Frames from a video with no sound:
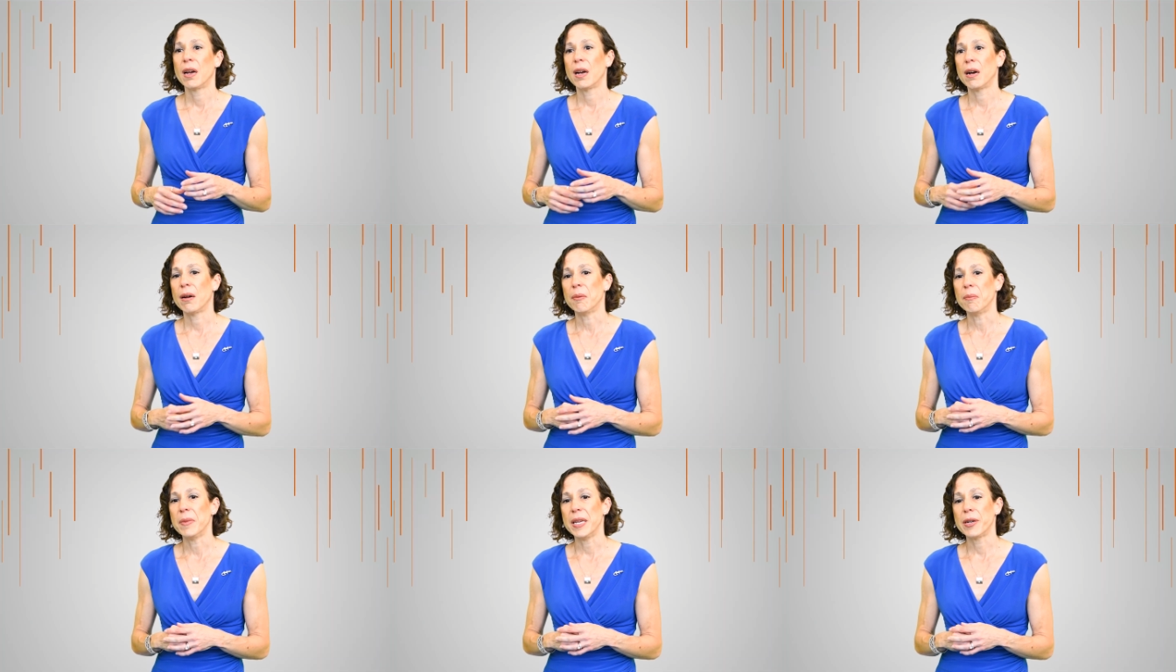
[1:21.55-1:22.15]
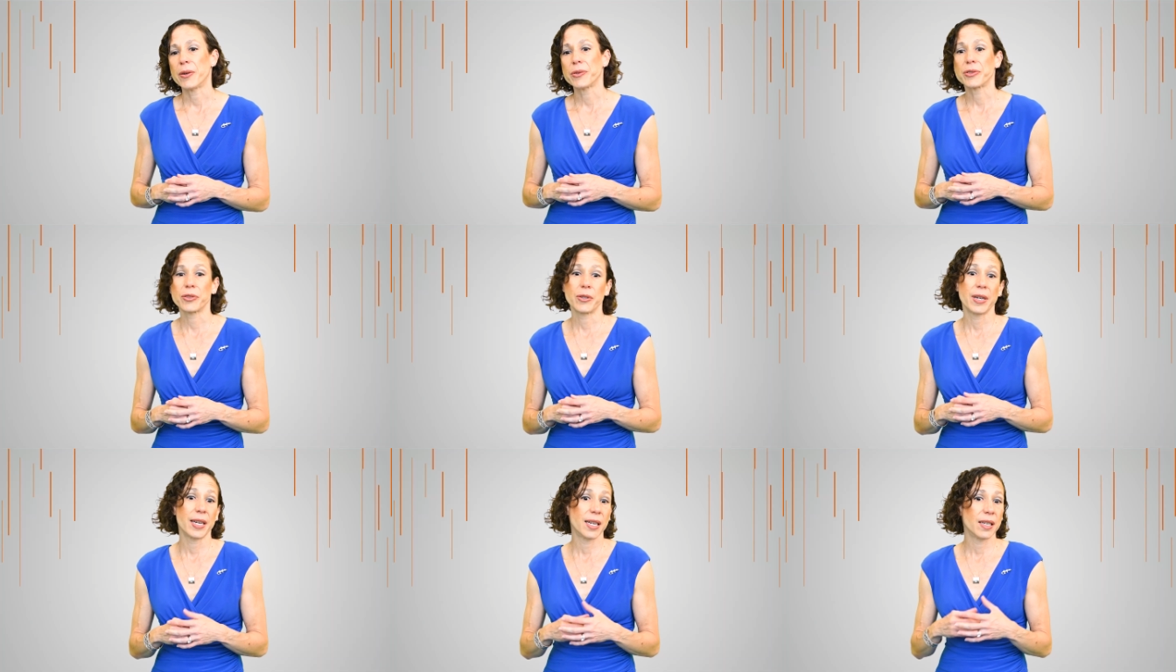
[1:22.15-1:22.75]
Um, it also
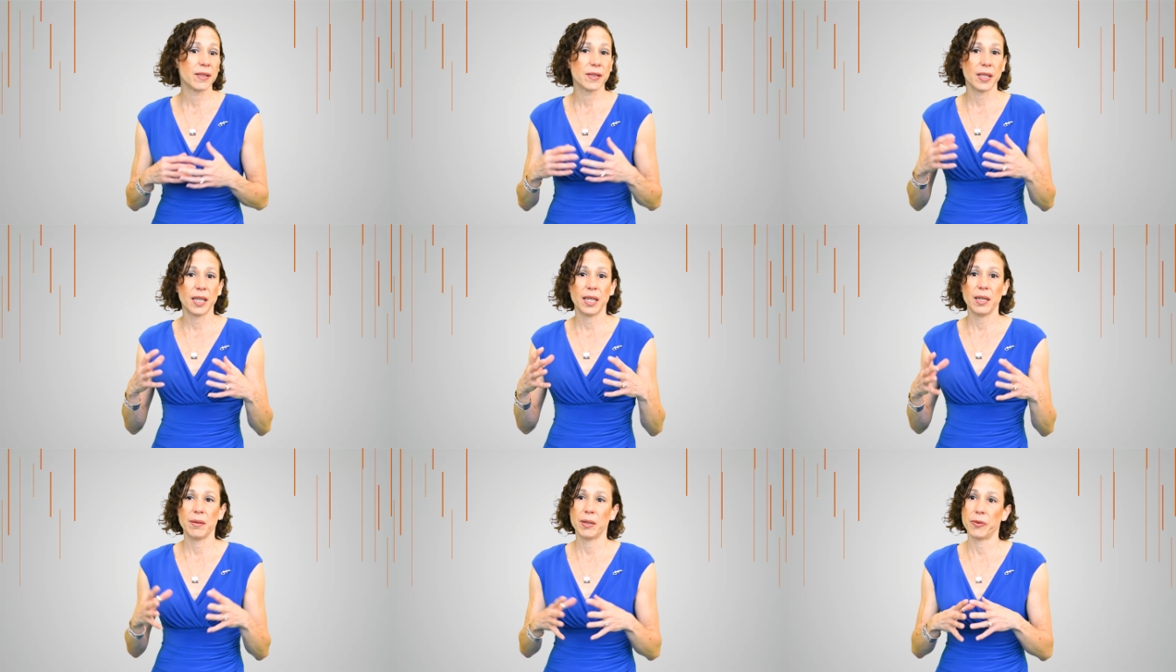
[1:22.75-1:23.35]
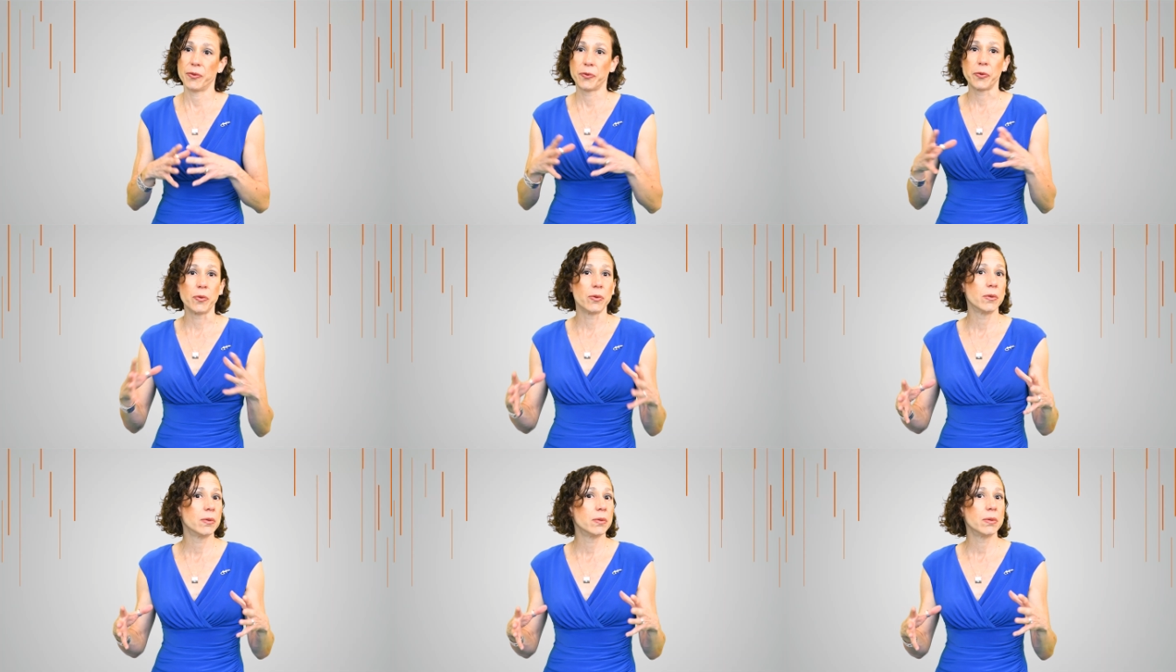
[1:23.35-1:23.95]
has a
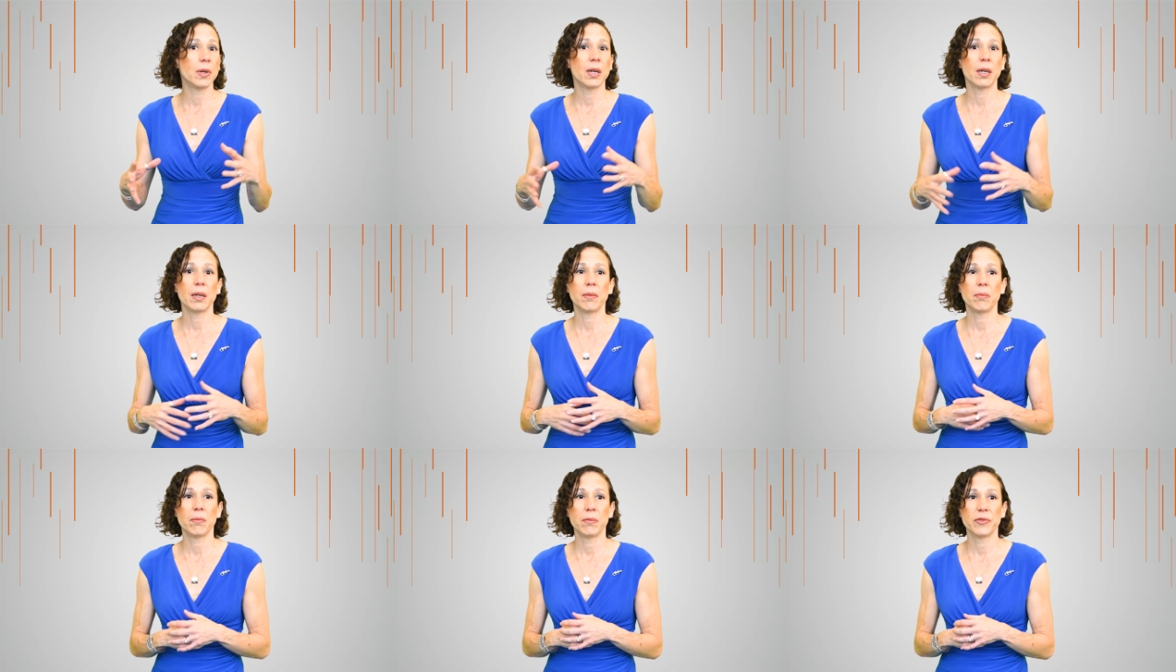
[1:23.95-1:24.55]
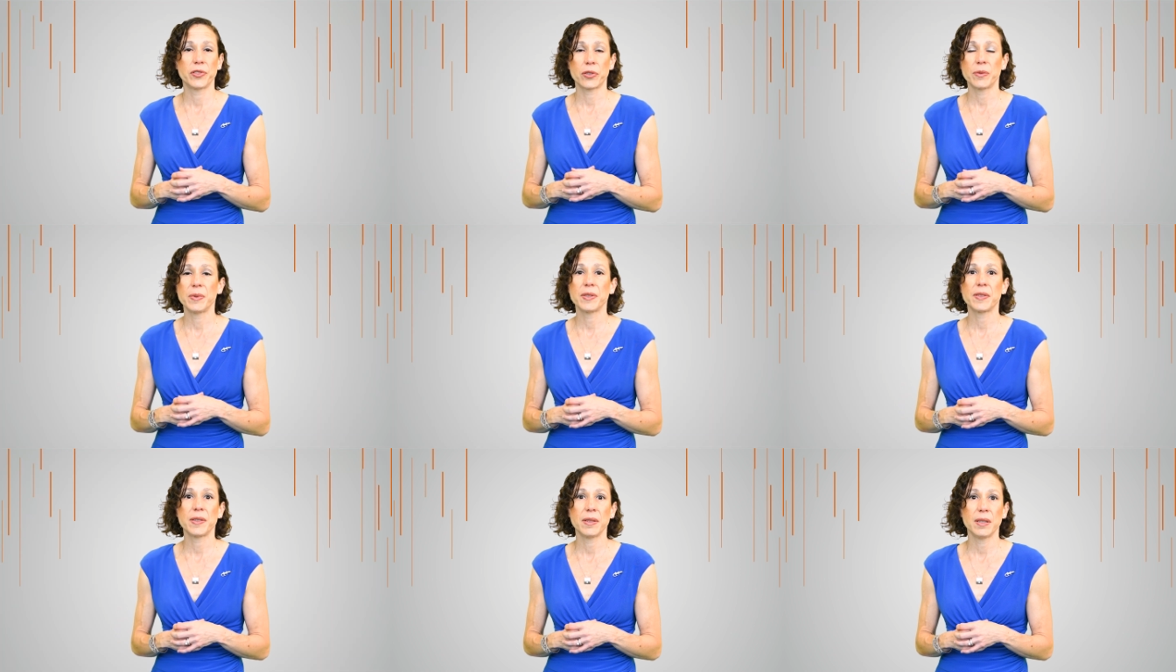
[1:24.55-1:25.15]
full uh,
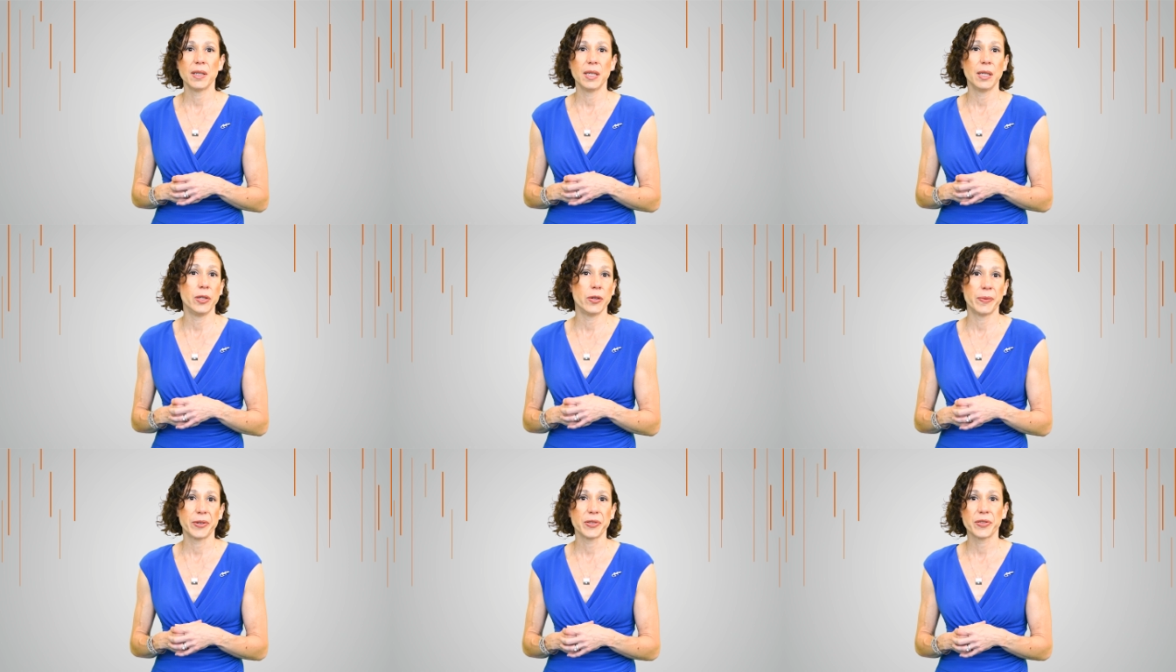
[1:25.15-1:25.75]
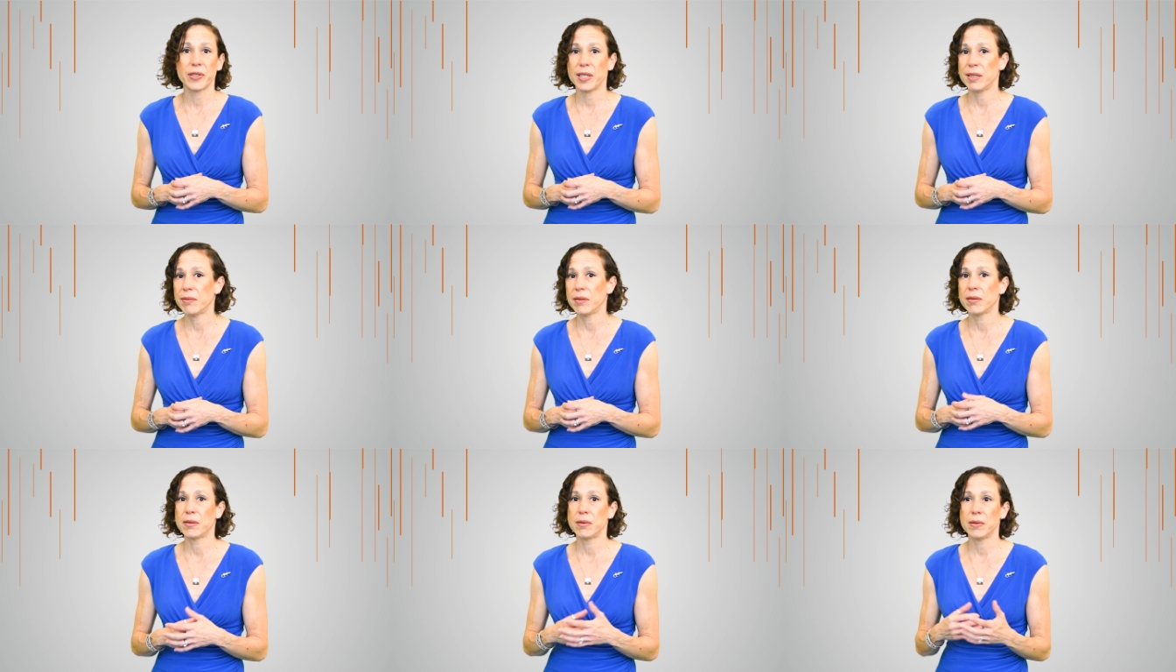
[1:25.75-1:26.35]
service university,
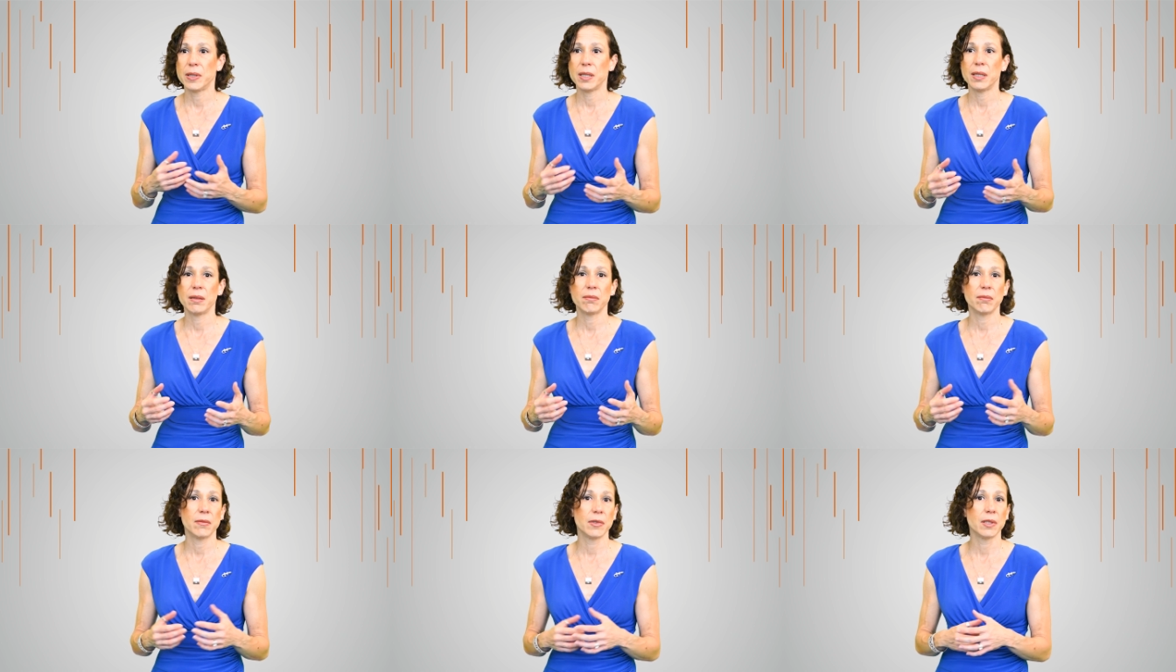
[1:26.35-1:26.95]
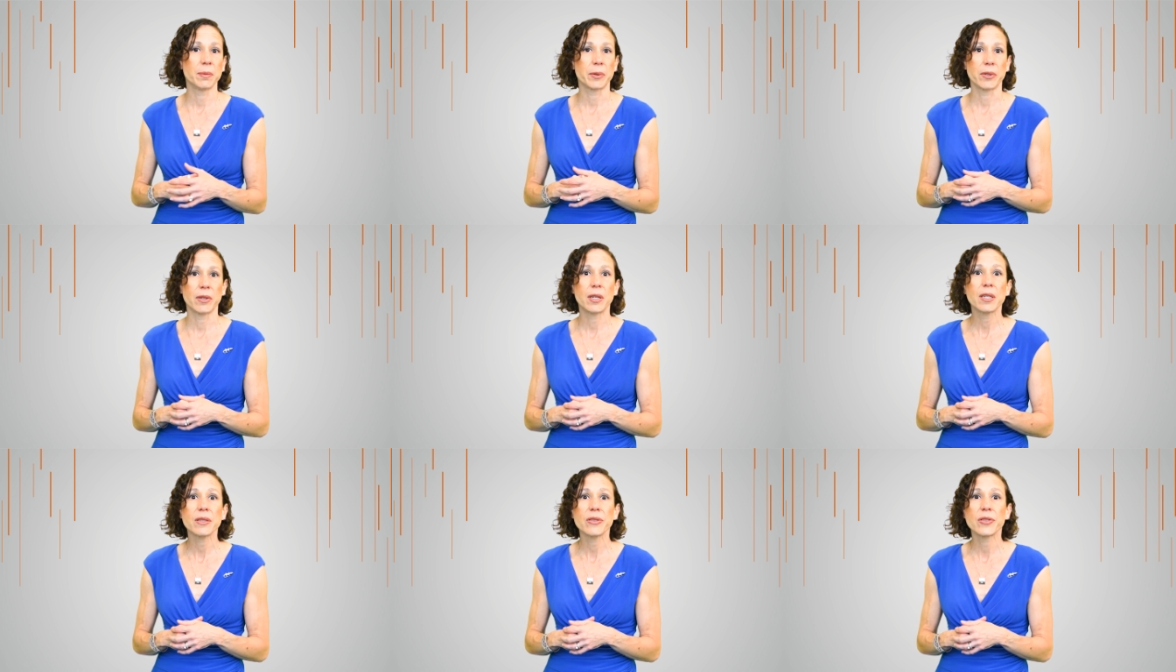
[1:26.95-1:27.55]
including liberal
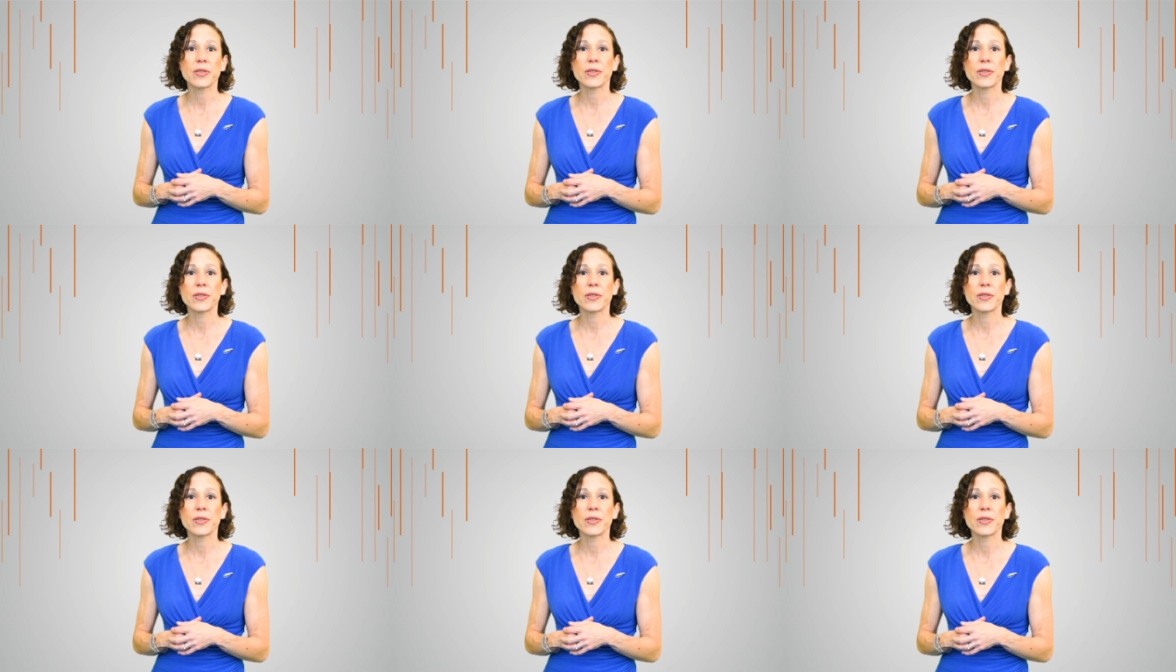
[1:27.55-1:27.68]
arts,